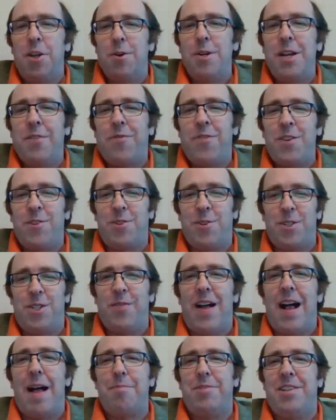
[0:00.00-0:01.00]
were different
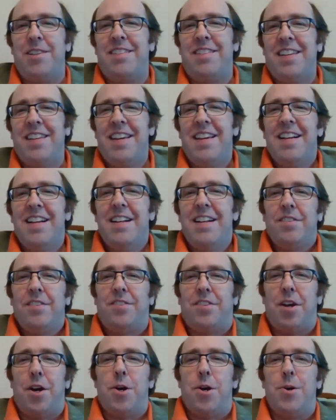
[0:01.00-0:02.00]
sorts of options.
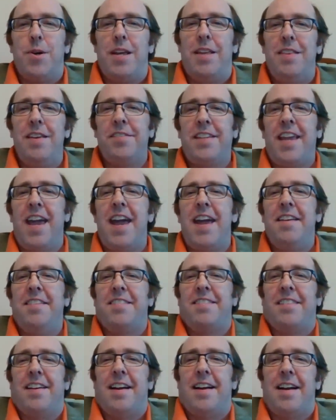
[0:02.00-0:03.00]
So in this
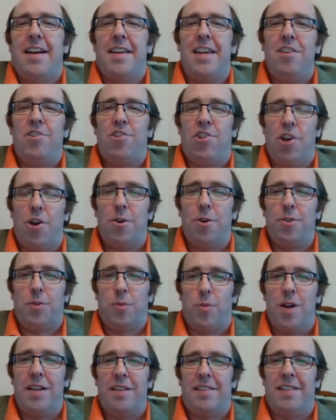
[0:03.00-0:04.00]
case, he
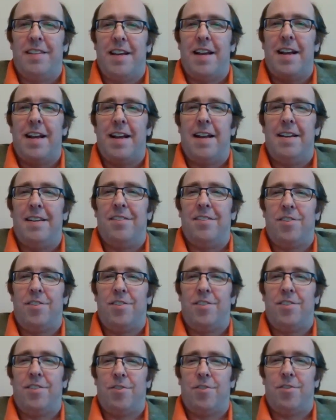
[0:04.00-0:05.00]
chose what
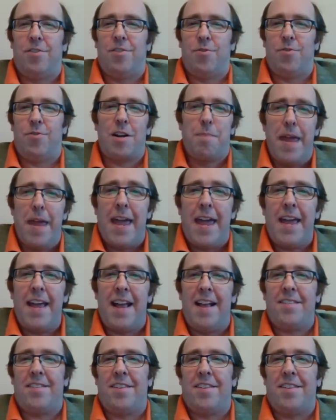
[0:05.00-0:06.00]
struck
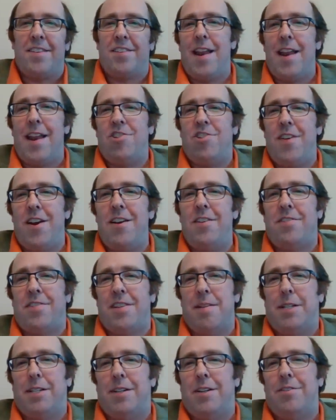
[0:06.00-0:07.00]
me as a strategy very
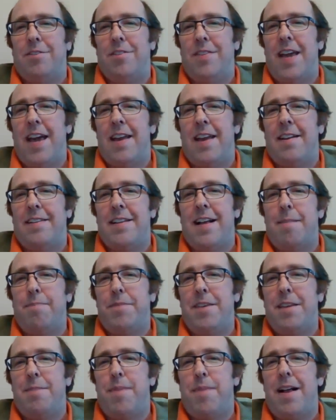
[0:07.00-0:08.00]
similar to that
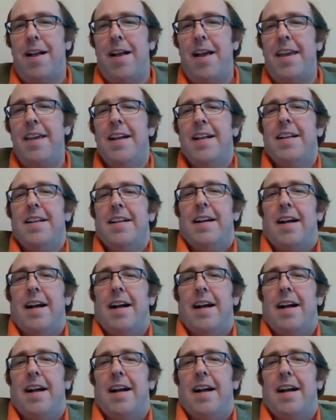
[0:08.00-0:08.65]
adopted by